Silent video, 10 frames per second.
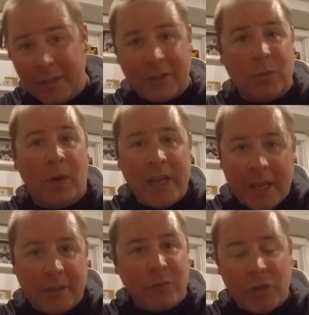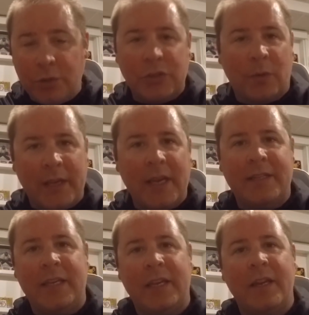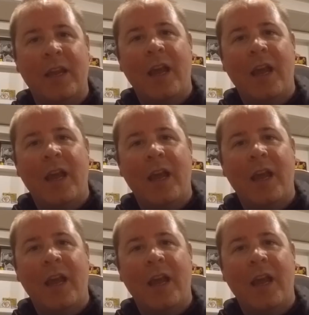The 28th of June, 2018.